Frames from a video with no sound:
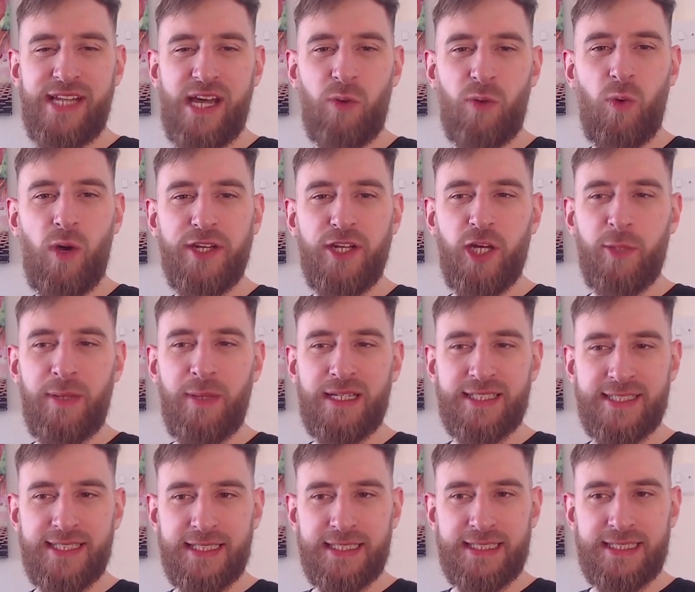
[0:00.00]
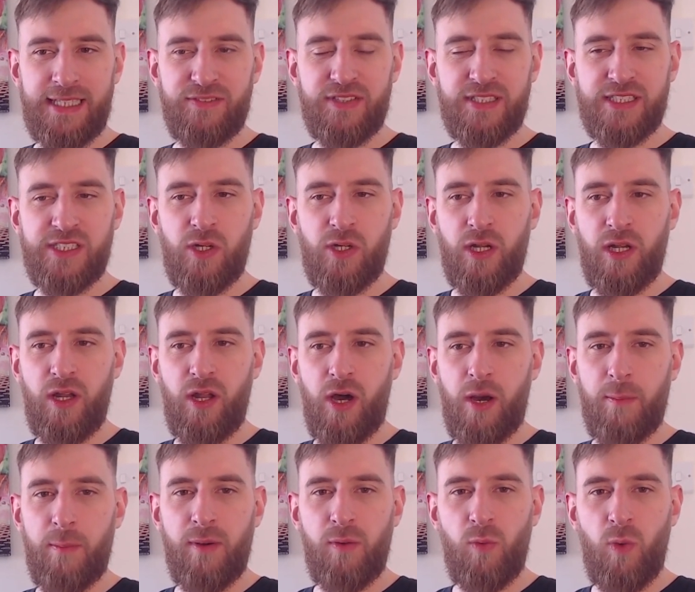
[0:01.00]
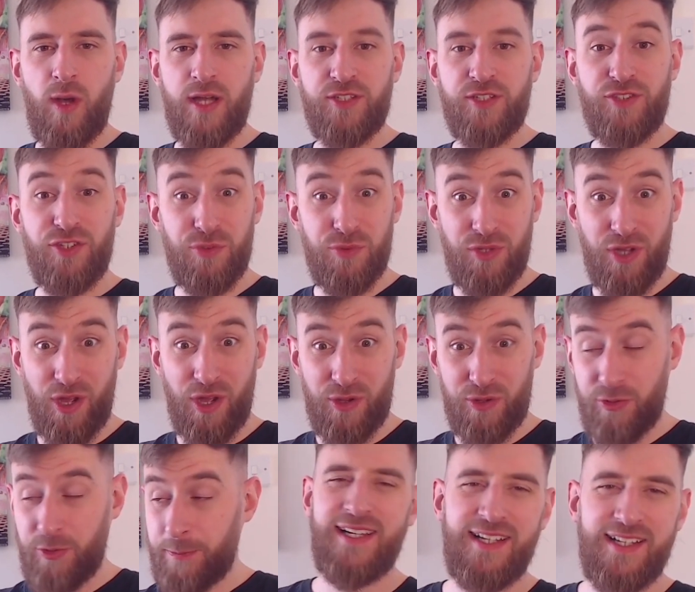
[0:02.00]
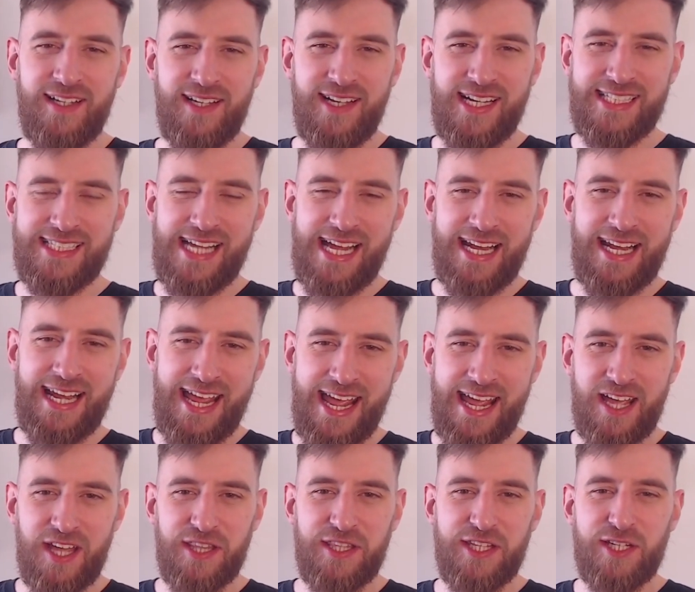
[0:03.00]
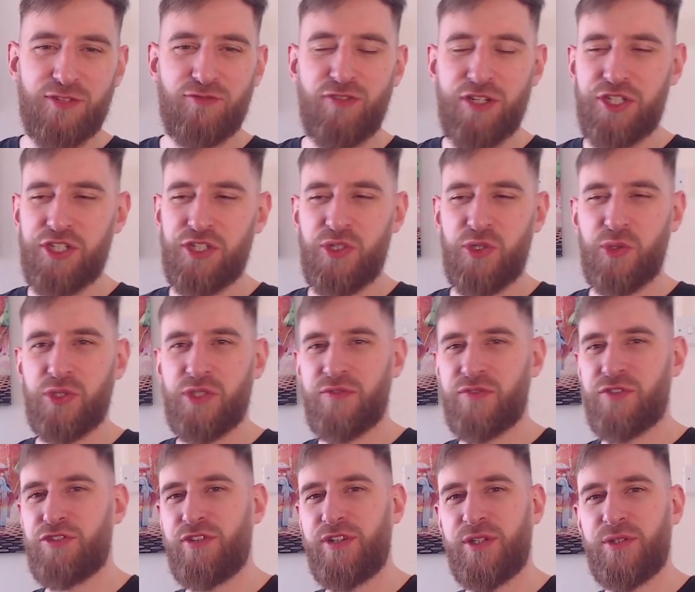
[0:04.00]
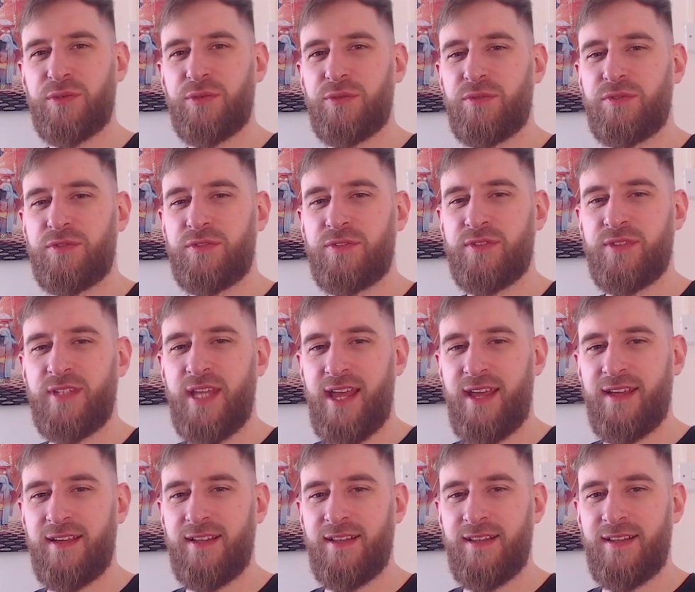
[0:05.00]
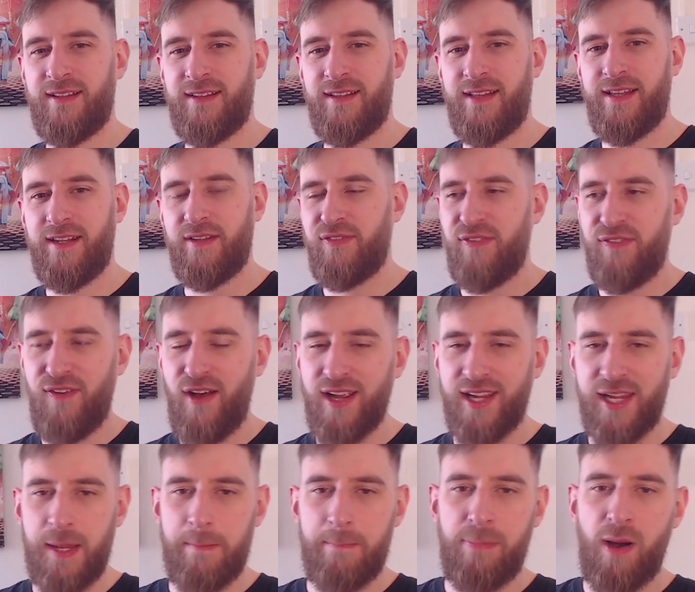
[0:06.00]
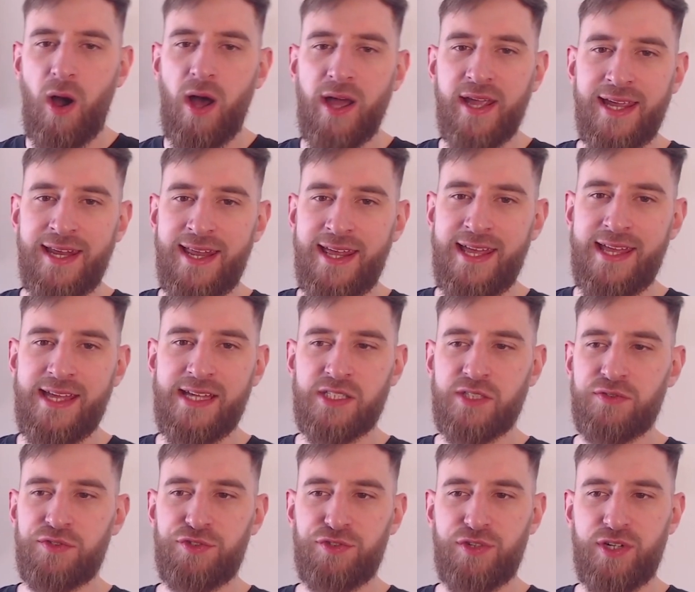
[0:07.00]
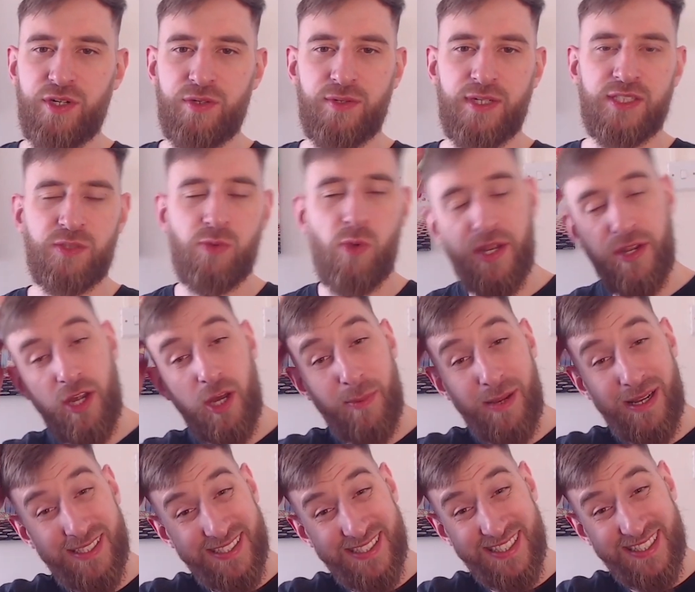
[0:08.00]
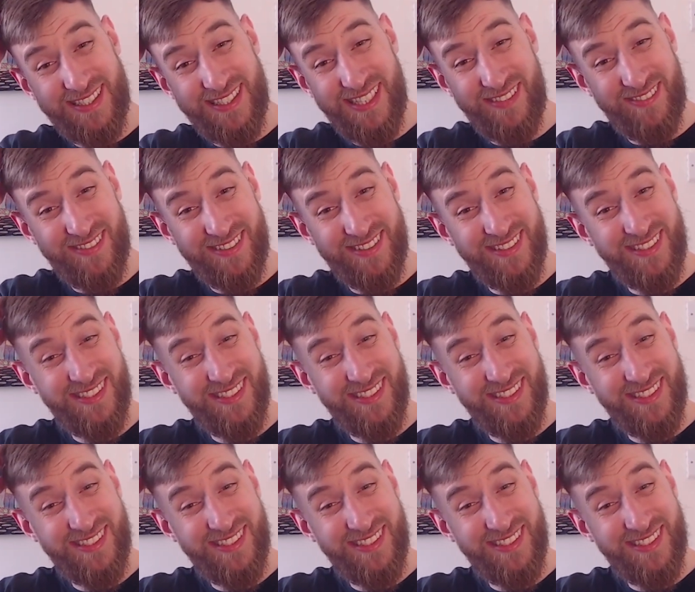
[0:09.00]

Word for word: Now, what I know about Six Seven is not a lot, but what I do know is that they are the originals of drill. Yeah, like the fucking pioneers of drill. That's what I know about Six Seven.